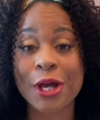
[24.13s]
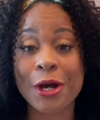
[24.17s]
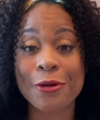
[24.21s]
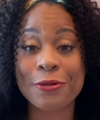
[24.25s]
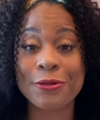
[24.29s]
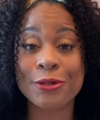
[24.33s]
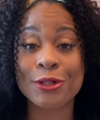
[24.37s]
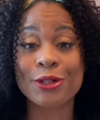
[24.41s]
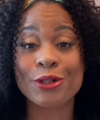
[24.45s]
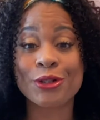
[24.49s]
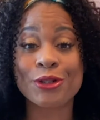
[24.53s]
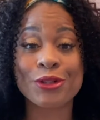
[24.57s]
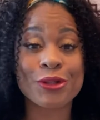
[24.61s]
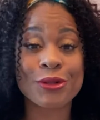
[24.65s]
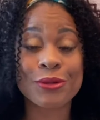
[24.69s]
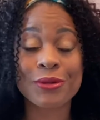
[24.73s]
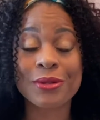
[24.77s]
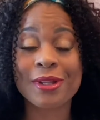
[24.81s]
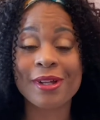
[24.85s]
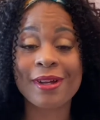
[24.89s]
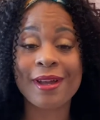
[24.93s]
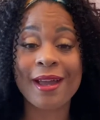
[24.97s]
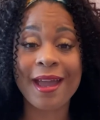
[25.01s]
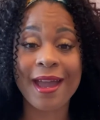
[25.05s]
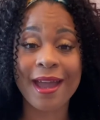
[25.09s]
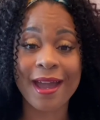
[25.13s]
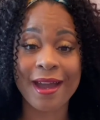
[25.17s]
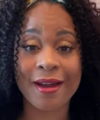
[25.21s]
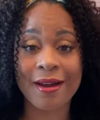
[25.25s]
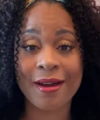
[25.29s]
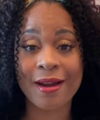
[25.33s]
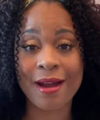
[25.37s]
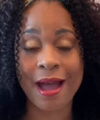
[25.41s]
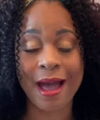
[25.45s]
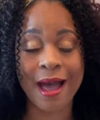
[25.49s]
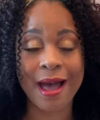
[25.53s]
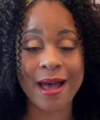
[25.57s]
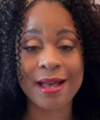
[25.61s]
Nadula
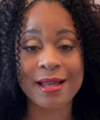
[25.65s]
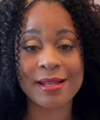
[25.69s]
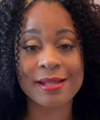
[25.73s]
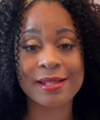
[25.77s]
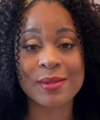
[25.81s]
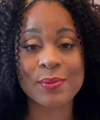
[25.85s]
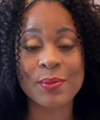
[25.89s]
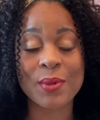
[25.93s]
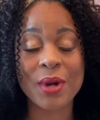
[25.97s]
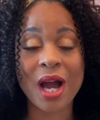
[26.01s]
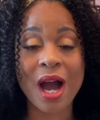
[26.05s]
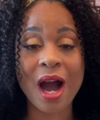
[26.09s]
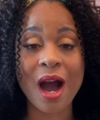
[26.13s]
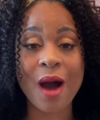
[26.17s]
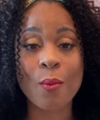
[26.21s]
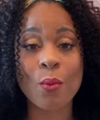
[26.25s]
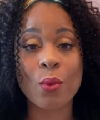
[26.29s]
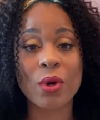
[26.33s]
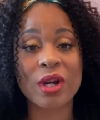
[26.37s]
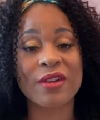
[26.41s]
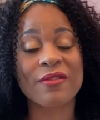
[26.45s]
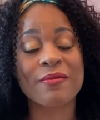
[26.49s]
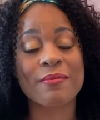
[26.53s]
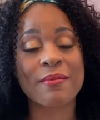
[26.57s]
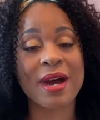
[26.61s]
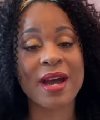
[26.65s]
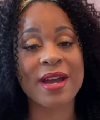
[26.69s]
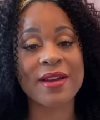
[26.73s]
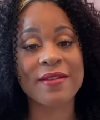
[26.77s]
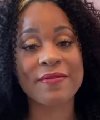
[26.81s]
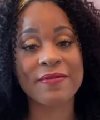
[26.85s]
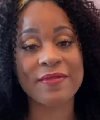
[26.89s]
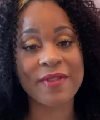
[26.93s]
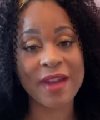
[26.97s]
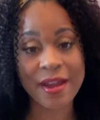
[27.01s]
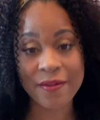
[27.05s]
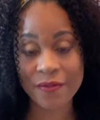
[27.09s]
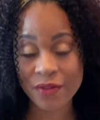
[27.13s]
Hair has become one of my
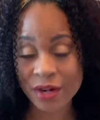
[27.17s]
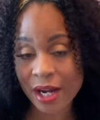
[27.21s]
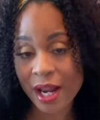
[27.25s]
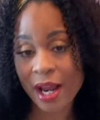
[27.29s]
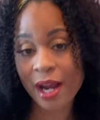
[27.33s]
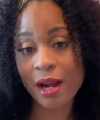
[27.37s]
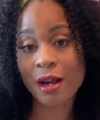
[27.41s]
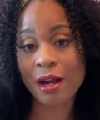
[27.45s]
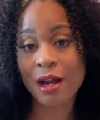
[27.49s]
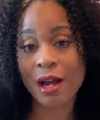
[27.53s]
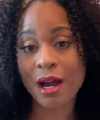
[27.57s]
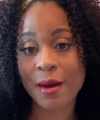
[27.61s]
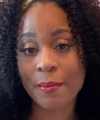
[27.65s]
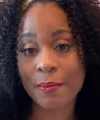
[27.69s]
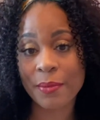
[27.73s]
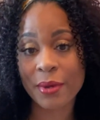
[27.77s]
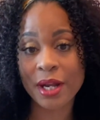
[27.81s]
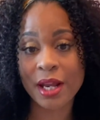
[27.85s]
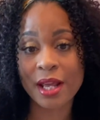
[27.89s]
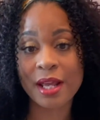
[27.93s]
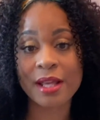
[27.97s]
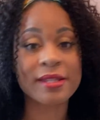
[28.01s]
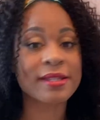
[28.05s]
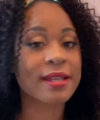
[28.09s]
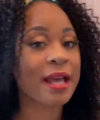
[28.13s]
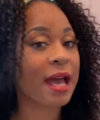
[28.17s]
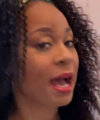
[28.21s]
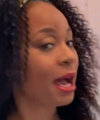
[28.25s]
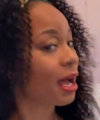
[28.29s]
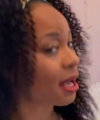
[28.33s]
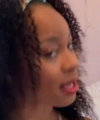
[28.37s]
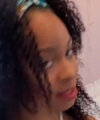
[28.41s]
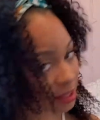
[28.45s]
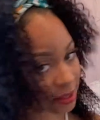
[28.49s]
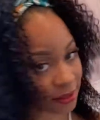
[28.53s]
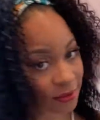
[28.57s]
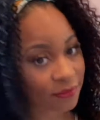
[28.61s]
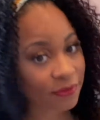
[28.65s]
favorite hair companies
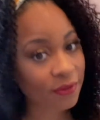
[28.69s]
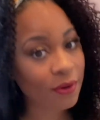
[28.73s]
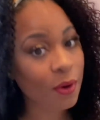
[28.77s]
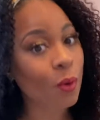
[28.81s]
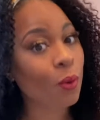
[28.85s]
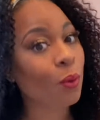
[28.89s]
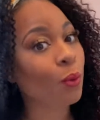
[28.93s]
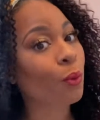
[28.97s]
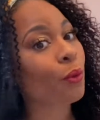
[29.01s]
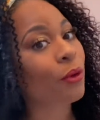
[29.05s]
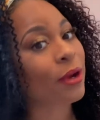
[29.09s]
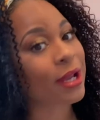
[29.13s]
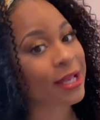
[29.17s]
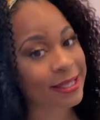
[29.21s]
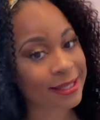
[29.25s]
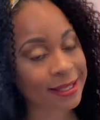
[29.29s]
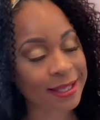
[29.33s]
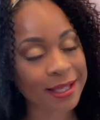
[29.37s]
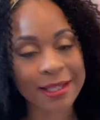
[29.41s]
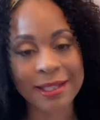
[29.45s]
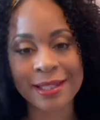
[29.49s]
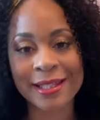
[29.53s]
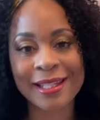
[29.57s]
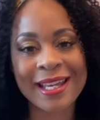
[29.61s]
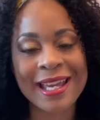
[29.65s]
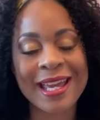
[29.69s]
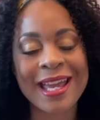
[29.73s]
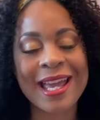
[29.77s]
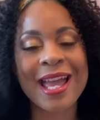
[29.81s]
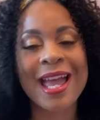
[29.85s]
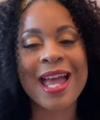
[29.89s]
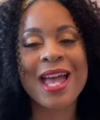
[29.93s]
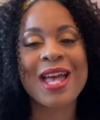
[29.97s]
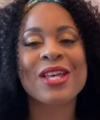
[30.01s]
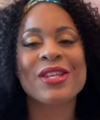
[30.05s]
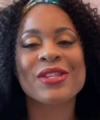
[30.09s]
as of recently.